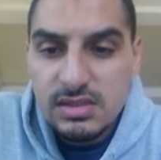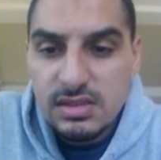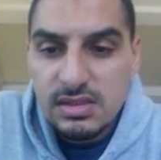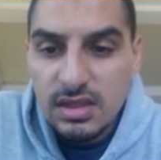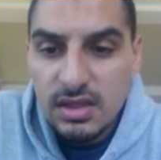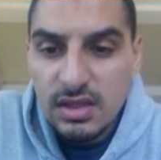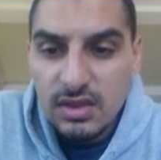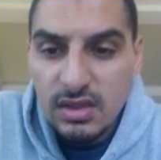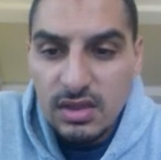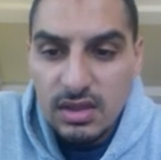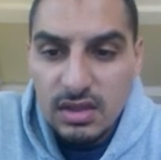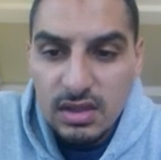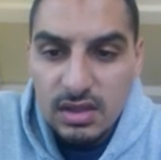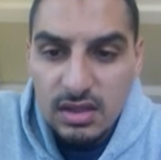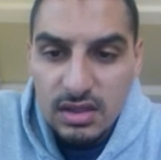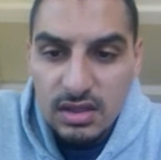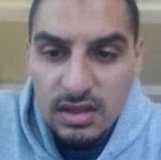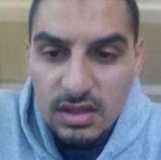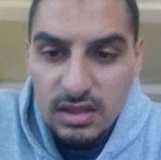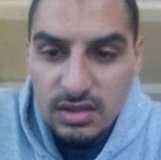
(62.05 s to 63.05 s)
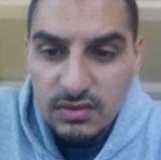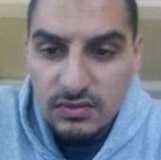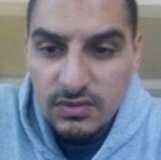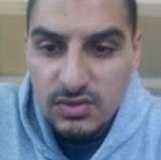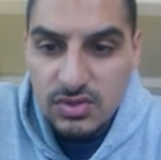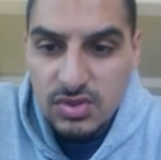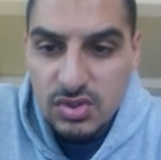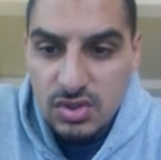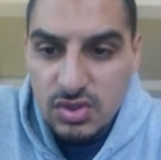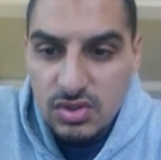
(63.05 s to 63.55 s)
in the negative
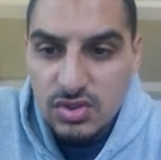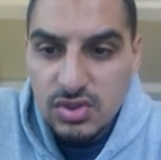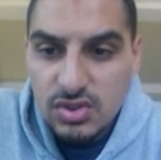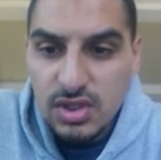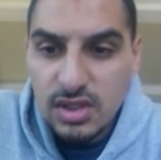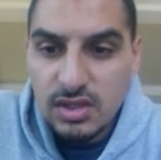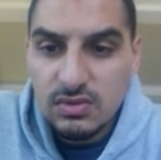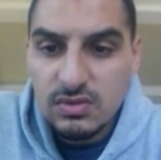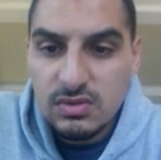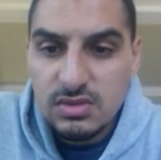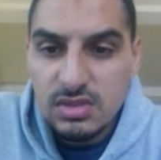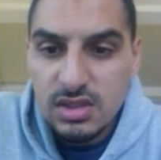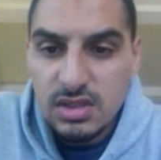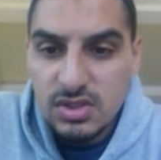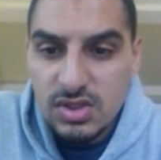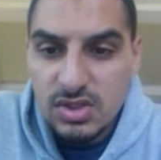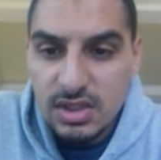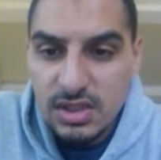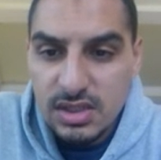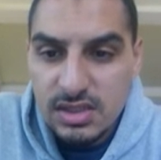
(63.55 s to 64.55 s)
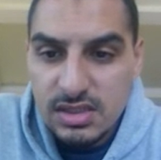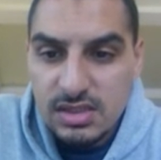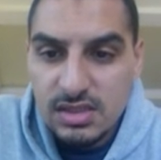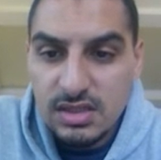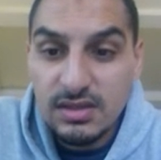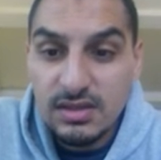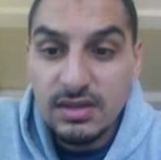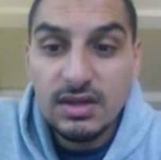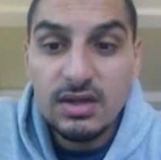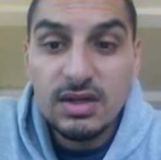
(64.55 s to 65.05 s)
charge, and oxidation is the
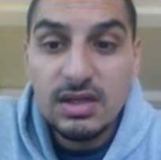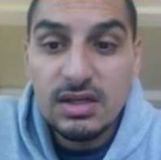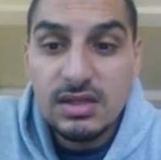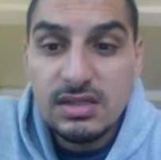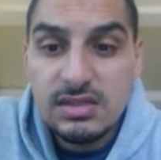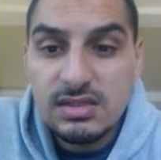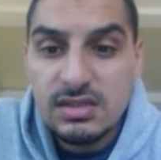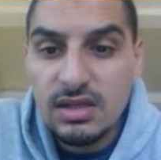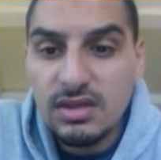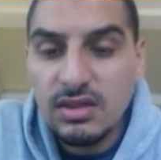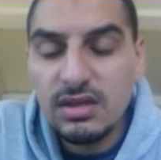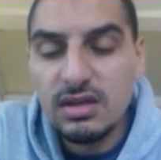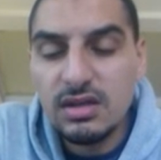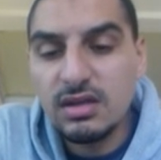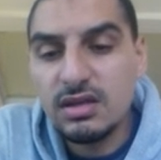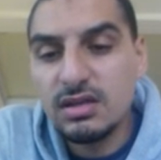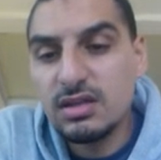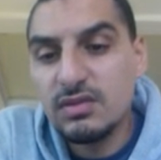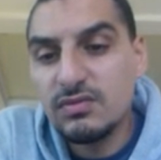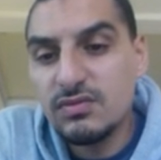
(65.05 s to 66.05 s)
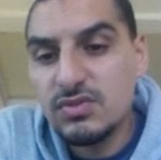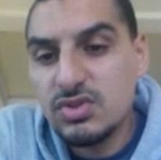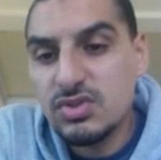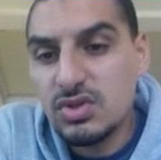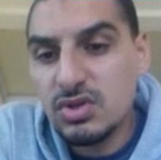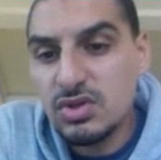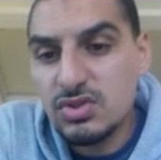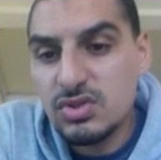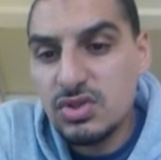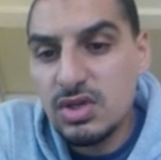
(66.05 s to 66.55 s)
decrease in the negative
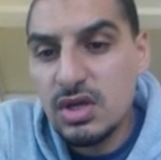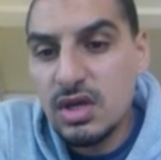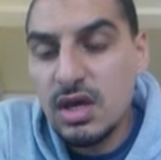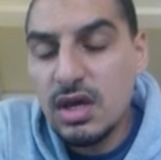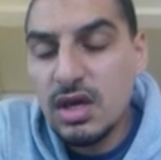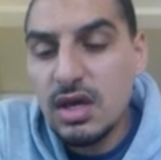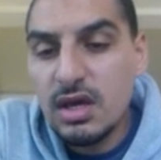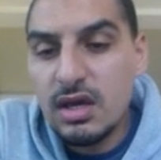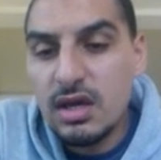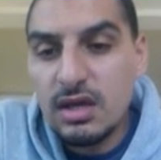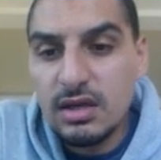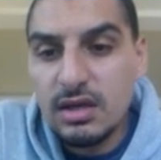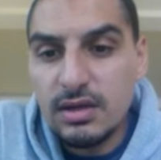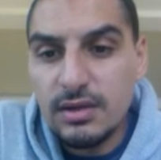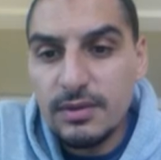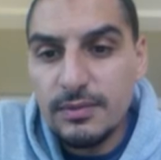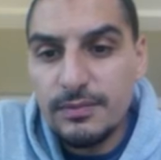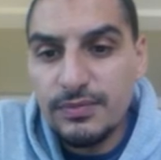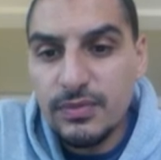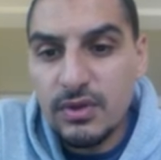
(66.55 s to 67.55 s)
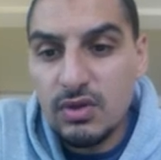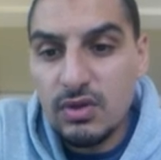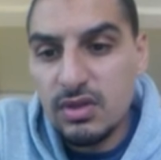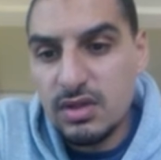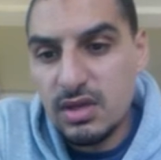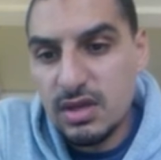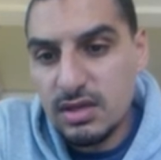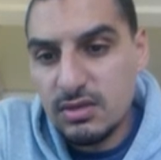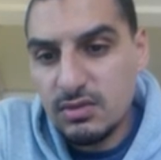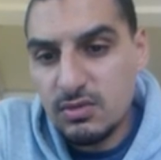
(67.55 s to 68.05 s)
charge on
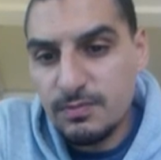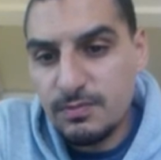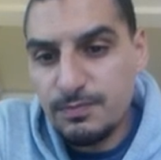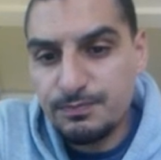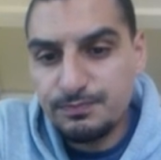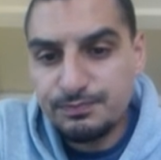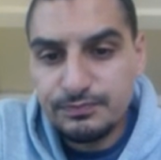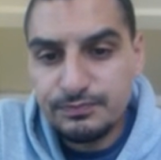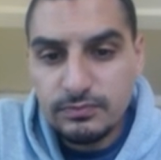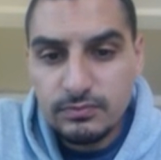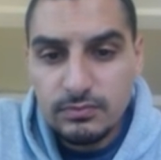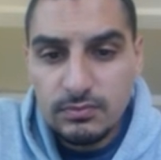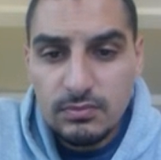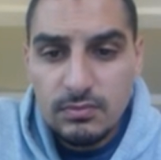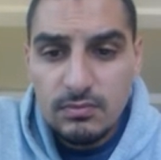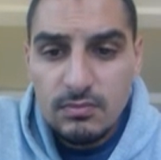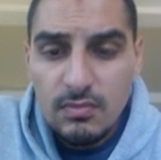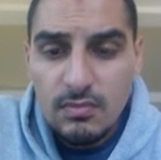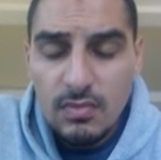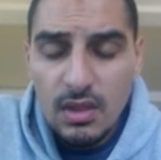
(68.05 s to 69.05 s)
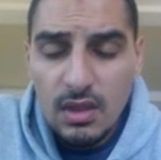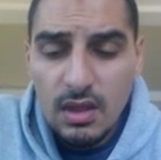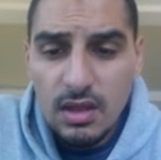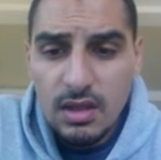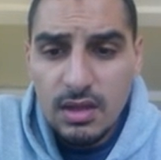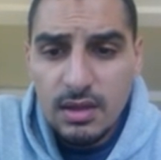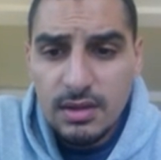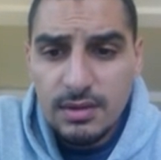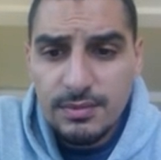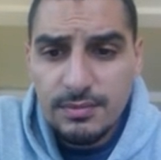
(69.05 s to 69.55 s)
the atom.
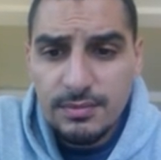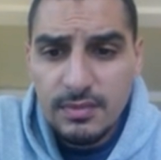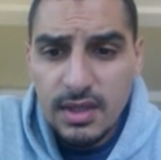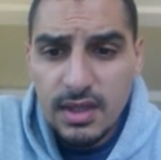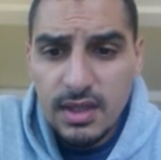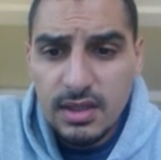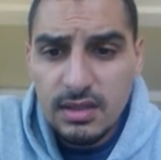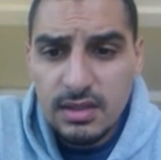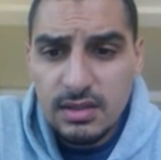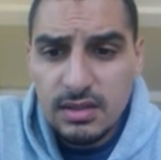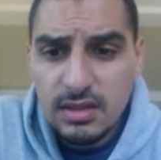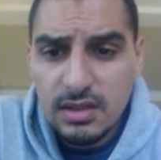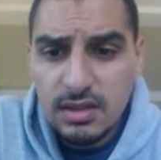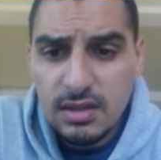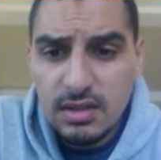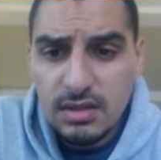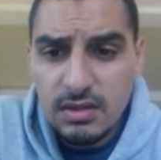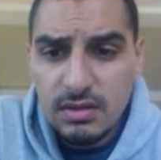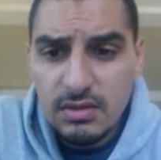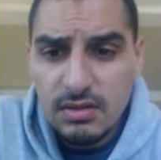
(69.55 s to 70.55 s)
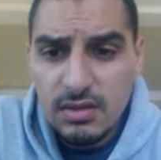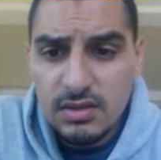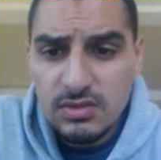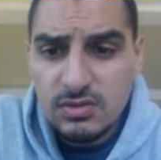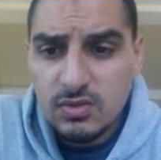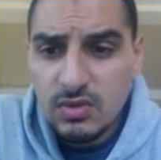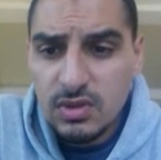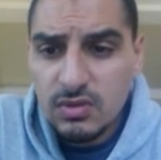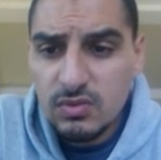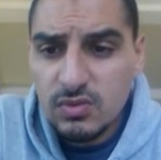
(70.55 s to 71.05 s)
And that's
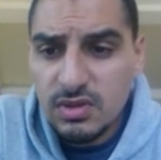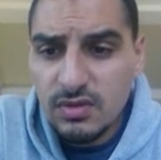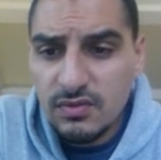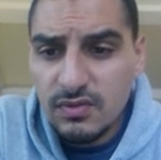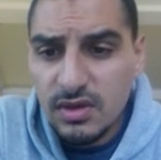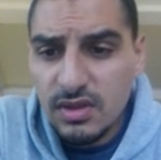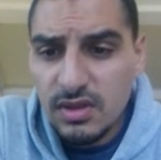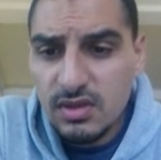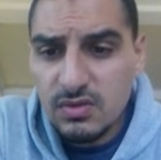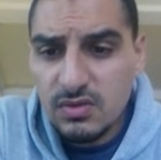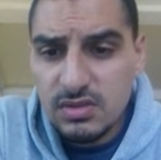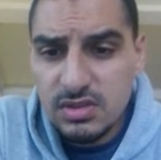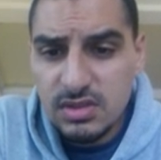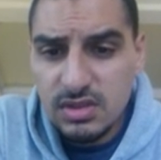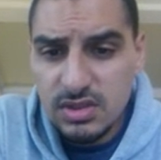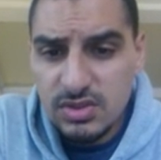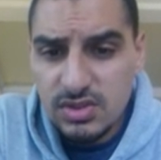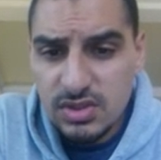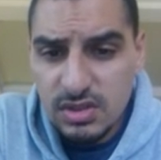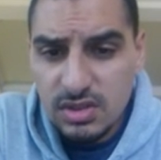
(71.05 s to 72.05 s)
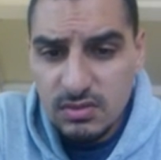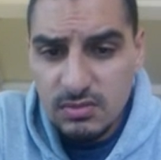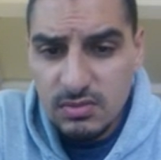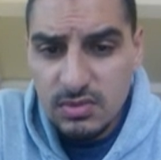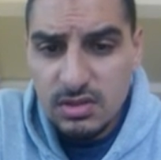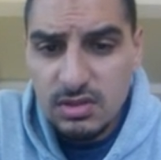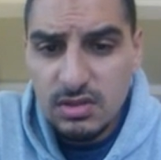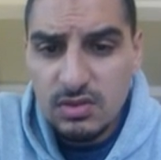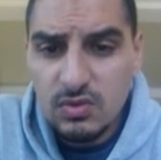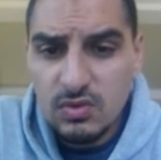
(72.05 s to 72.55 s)
why we define the oxidation
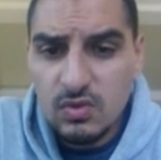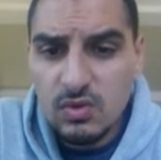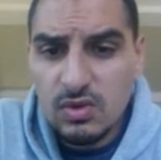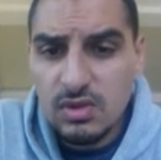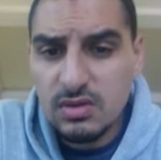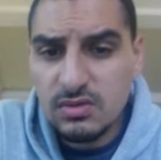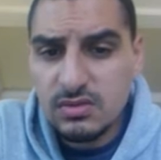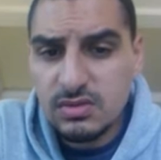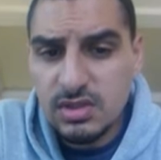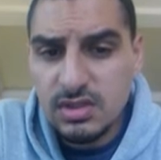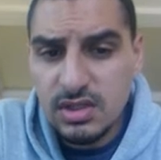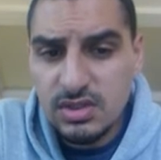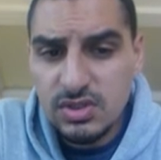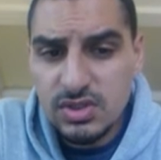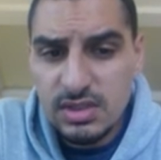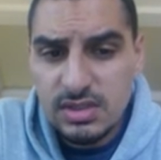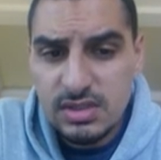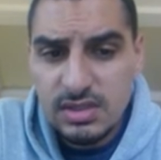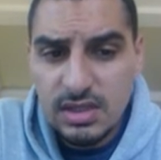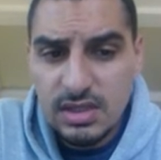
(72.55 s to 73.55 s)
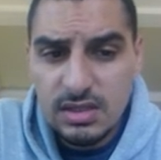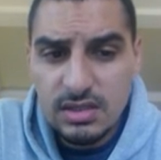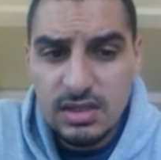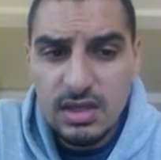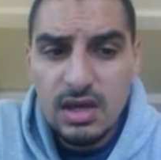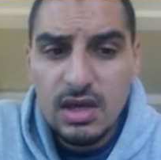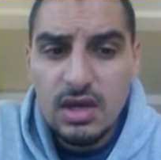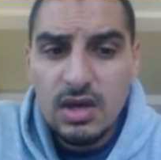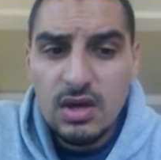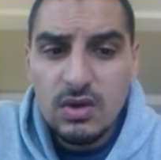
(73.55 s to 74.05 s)
number or the oxidation state,
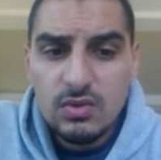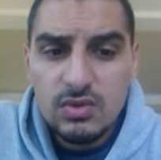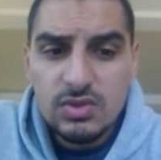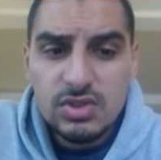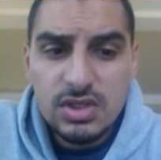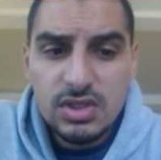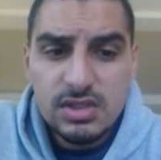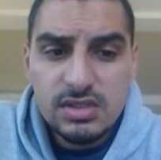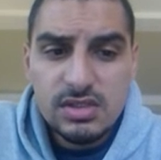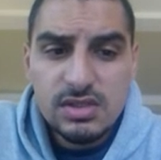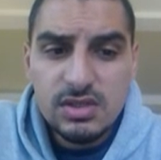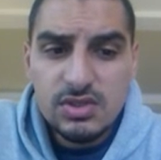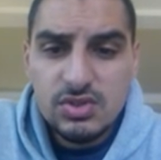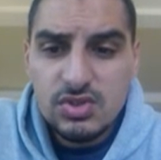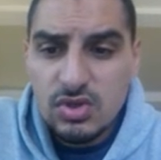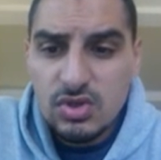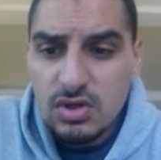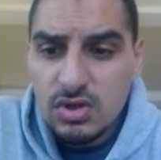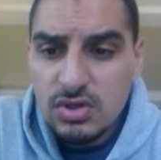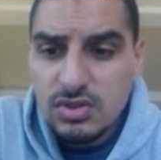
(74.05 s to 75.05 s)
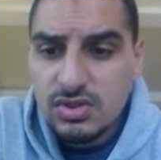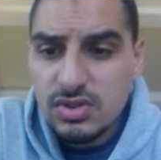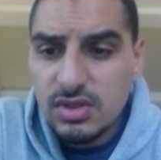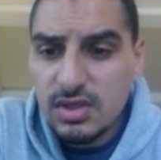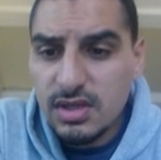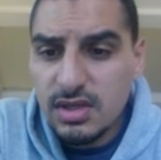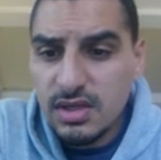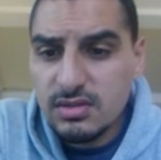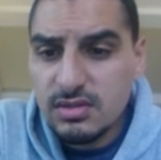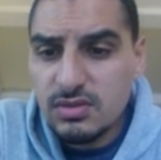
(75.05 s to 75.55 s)
which is the charge
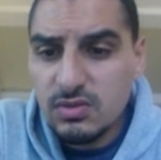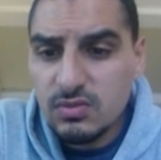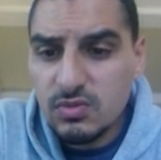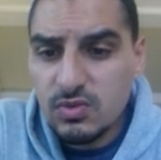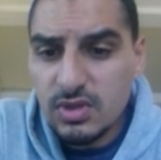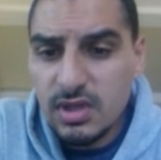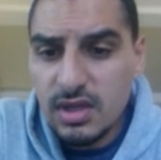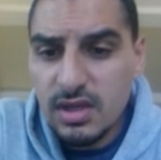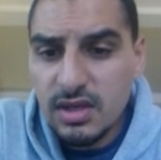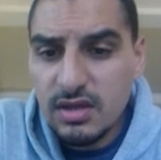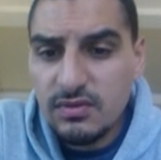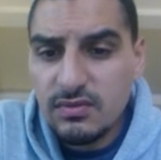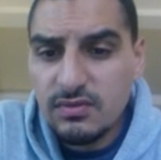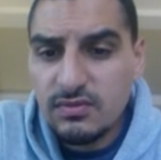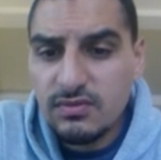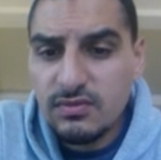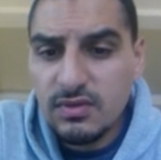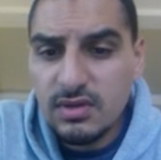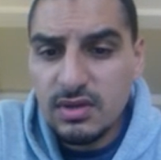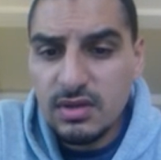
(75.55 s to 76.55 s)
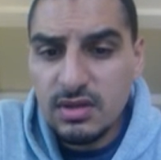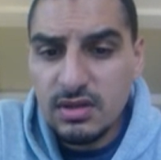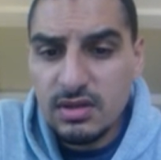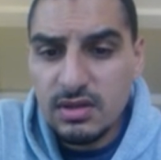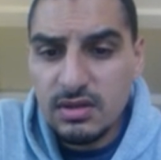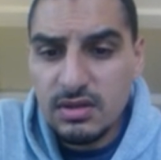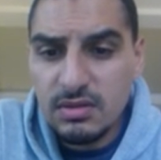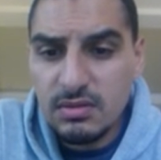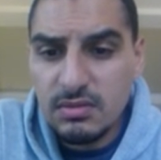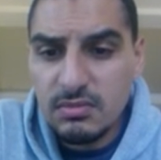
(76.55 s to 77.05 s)
the atom would have
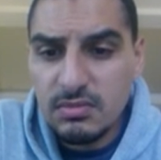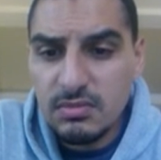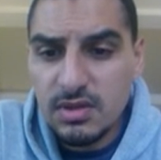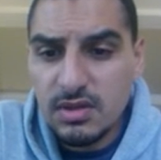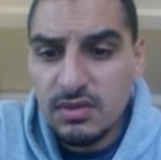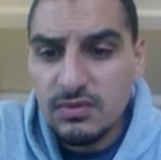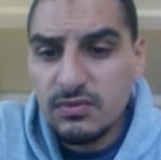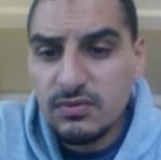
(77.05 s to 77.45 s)
if